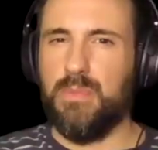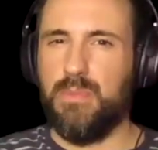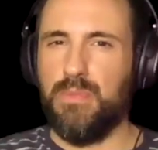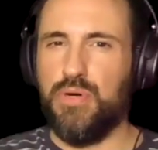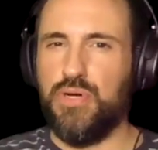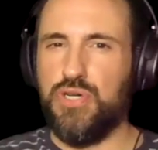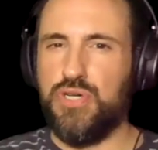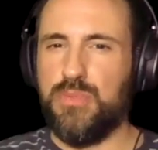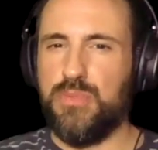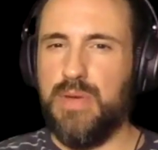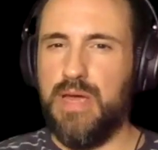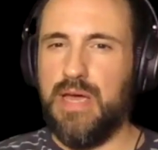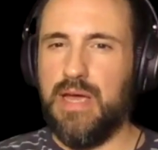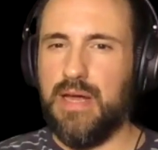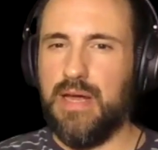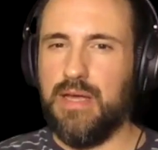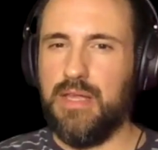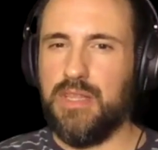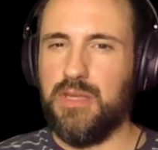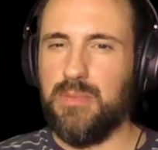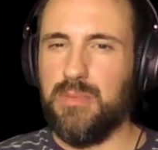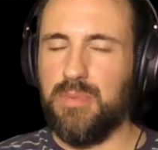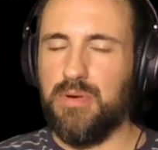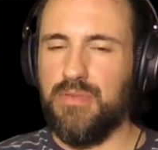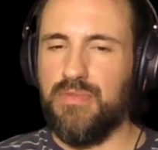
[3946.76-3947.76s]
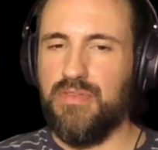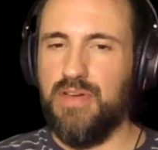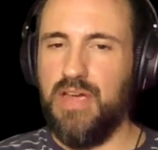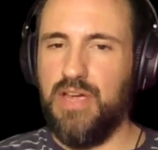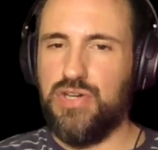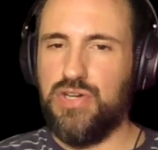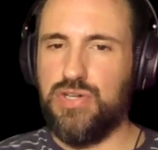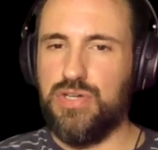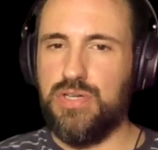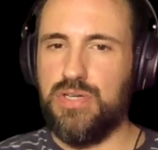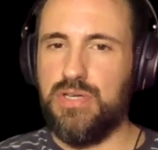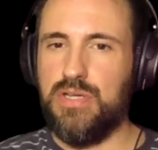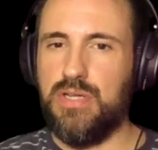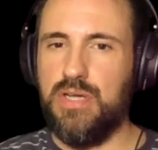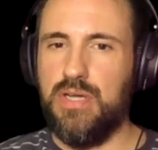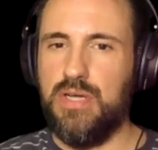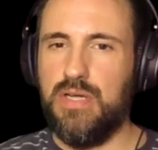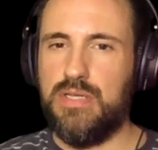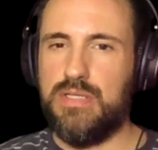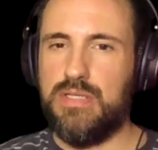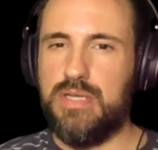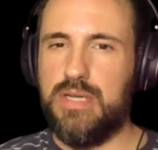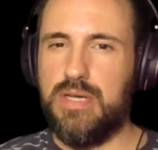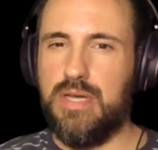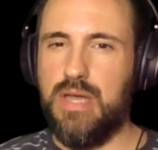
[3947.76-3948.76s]
pushback in the profession
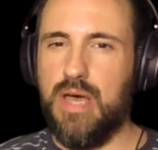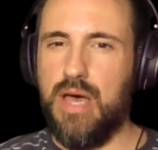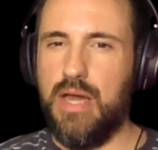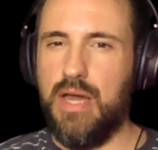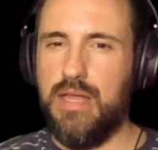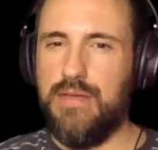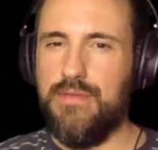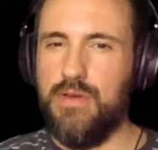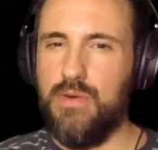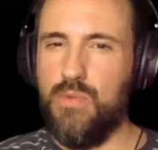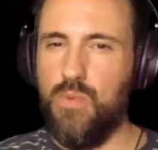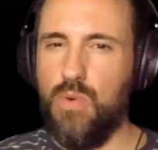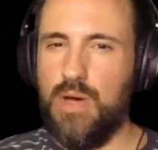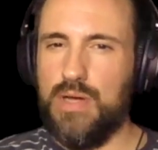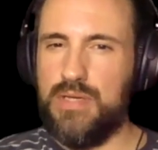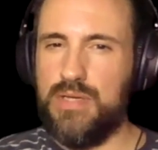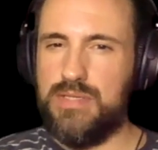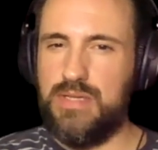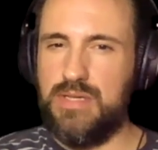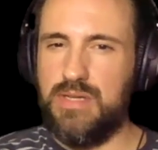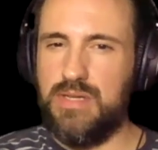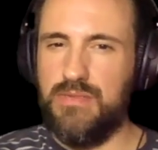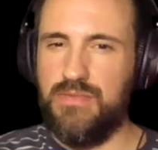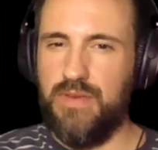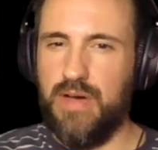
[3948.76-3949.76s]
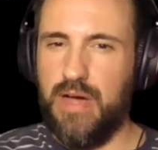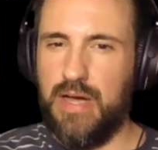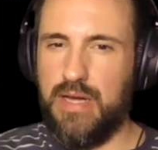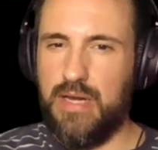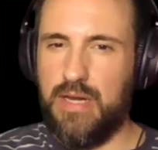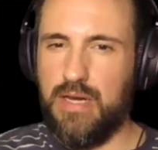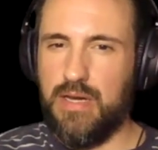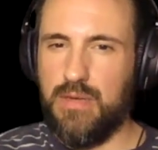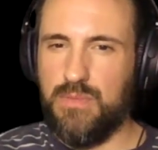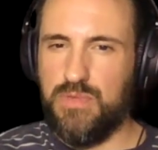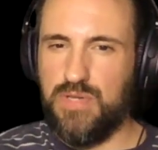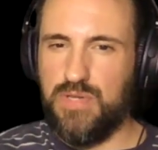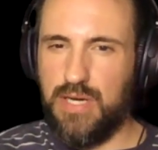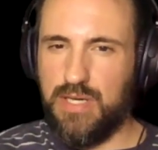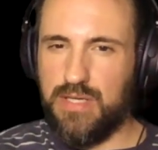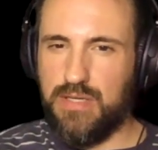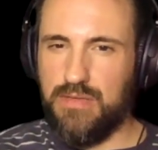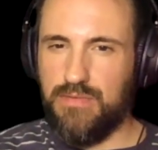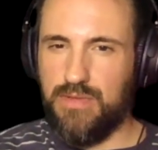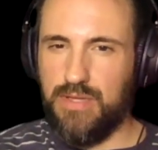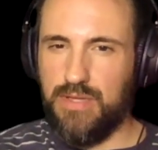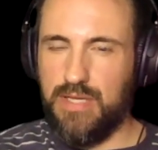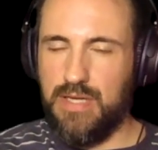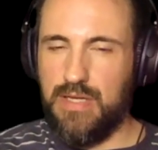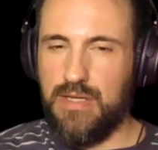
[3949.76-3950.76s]
to not even want to define it
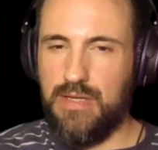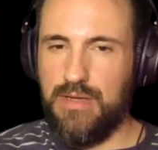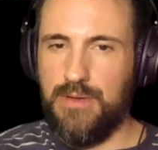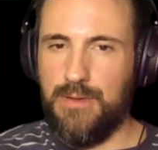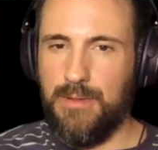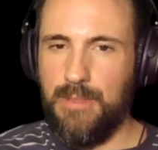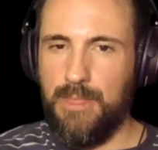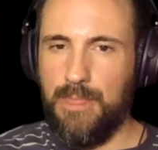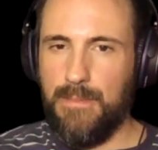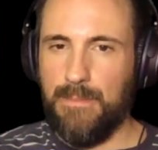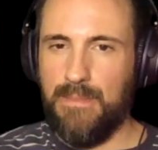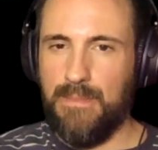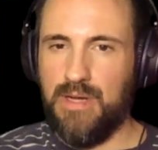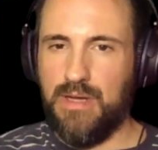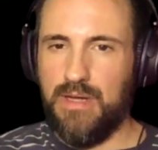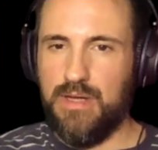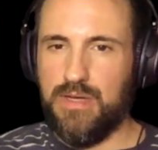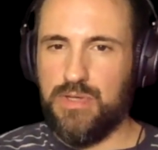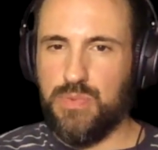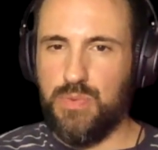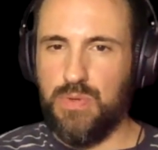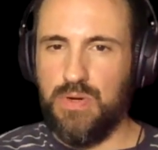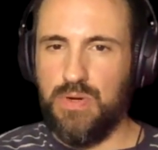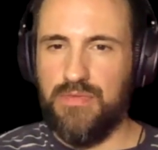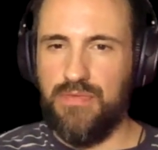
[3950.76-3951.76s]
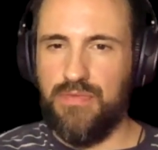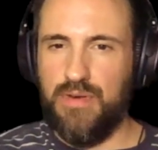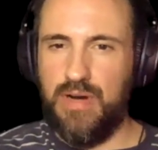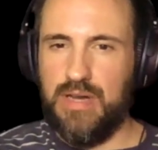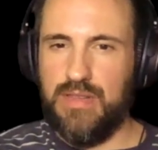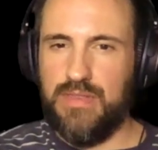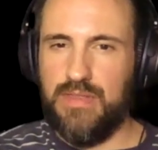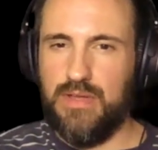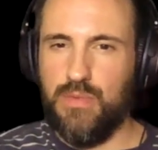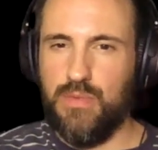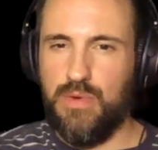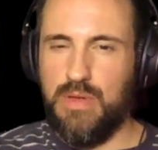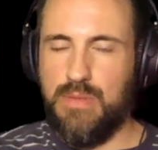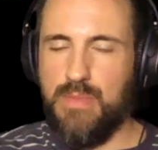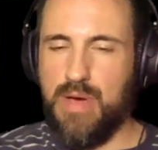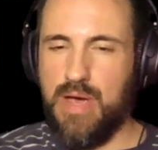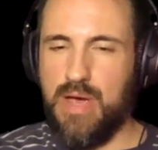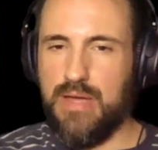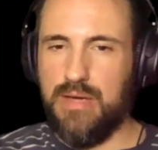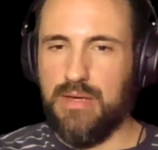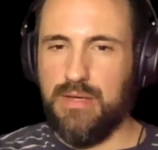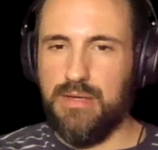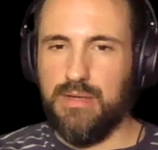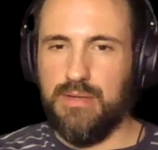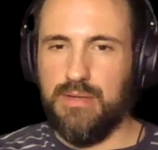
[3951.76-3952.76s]
objectively because we're afraid that we might